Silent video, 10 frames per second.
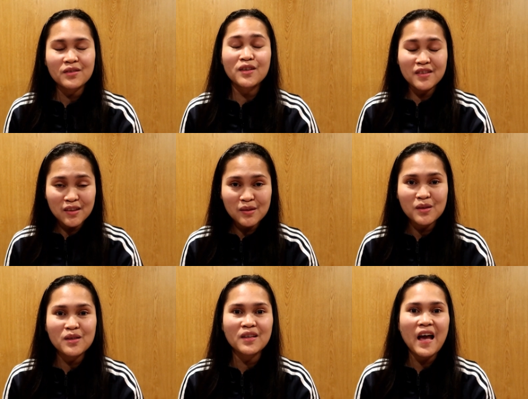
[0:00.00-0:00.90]

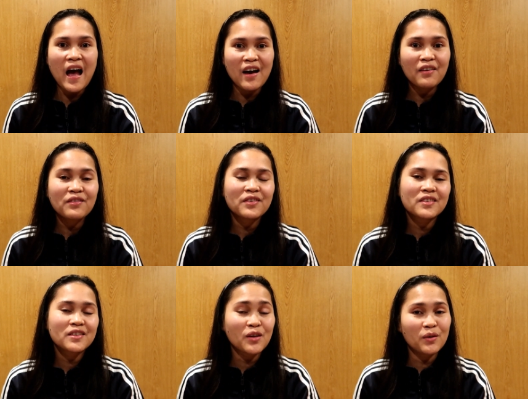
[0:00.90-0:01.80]
Constitution have.
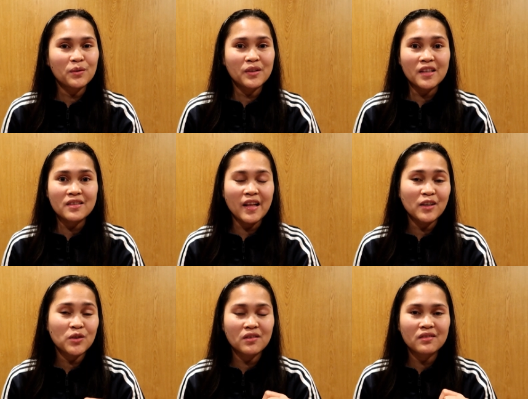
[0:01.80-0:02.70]
So that's
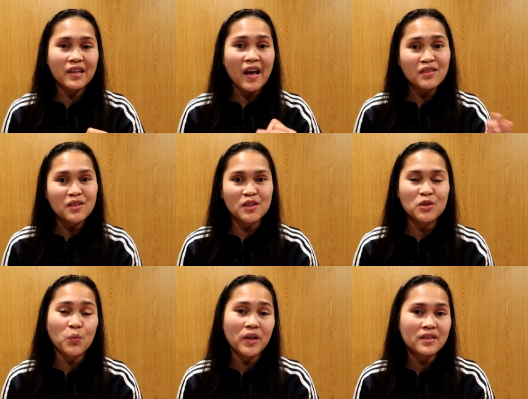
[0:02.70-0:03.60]
like, the answer
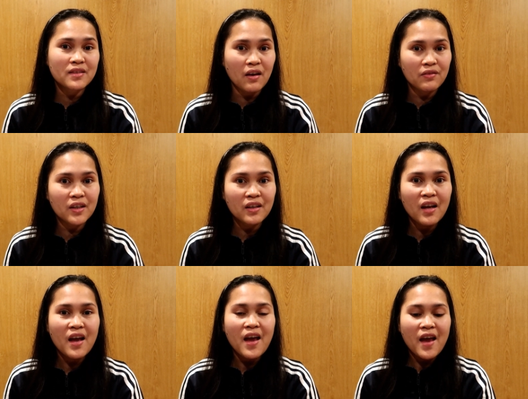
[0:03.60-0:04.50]
is 27.
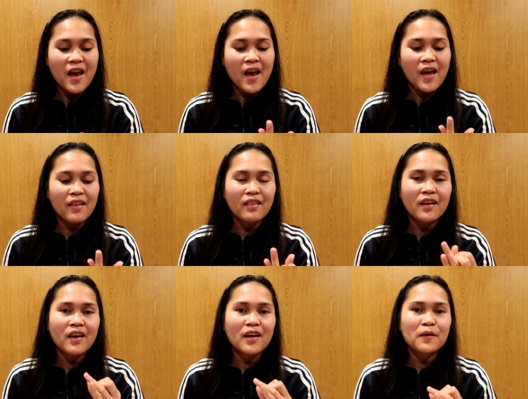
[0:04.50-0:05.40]
And
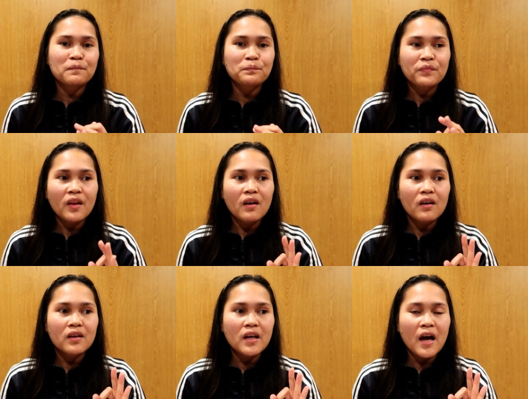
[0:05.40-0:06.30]
then
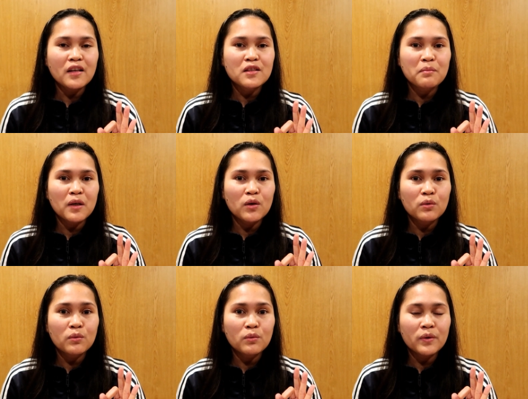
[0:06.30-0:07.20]
he asked me
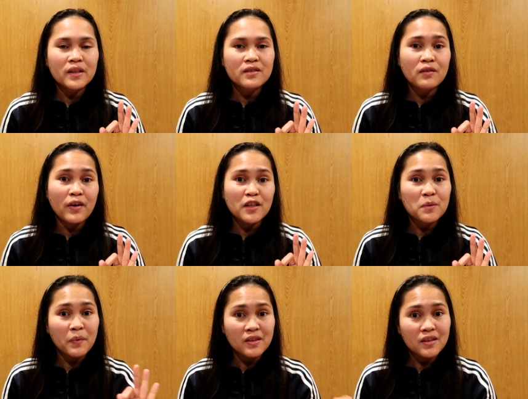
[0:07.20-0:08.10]
who is the
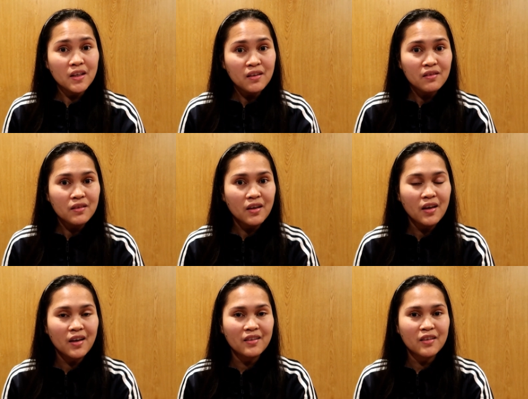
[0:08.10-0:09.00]
vice president,
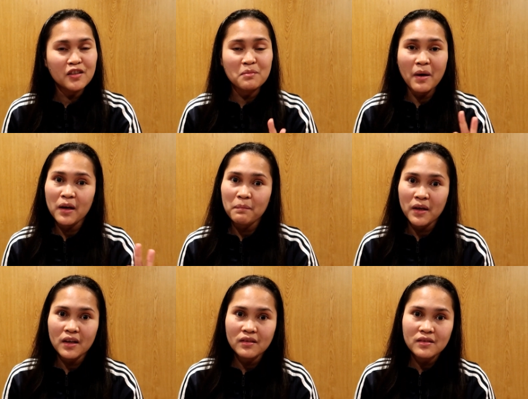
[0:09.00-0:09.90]
and that's Mike
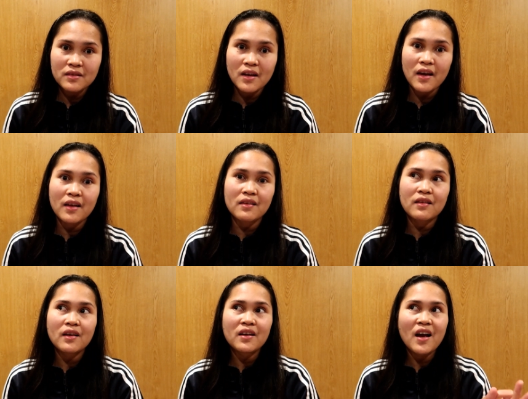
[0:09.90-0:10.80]
Pence.
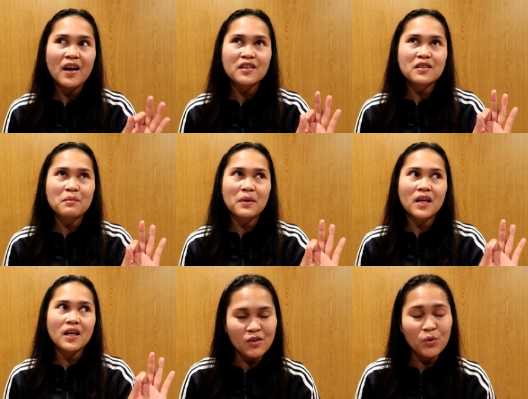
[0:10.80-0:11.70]
And then he asked
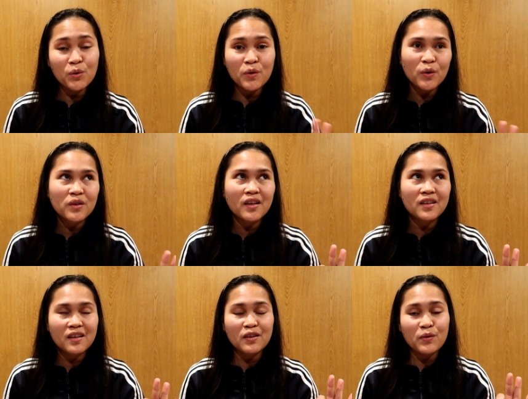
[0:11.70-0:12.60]
me who wrote the
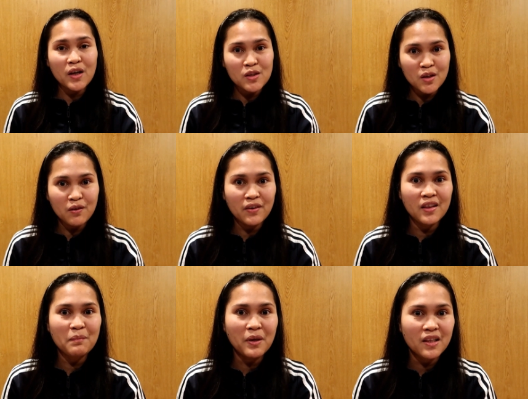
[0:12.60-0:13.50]
Declaration of
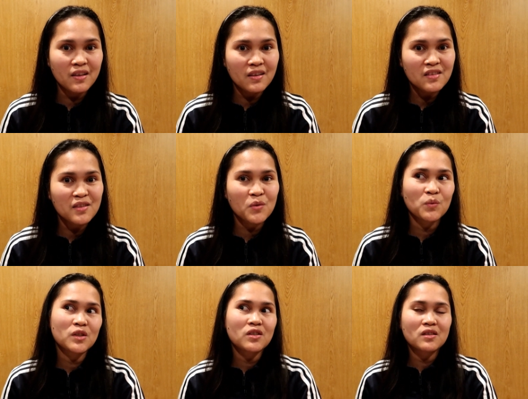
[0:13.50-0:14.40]
Independence,
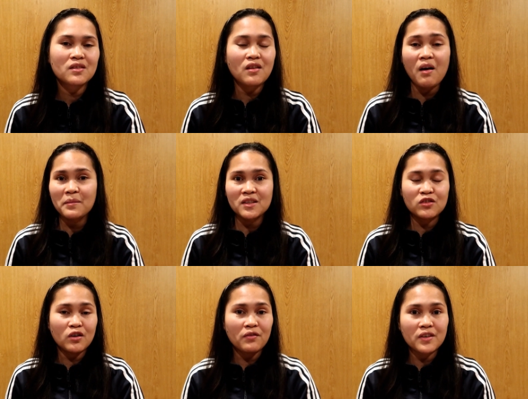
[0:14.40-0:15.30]
which is
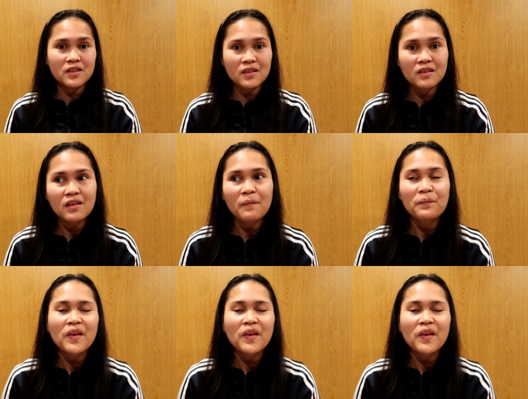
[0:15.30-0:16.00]
Thomas Jefferson.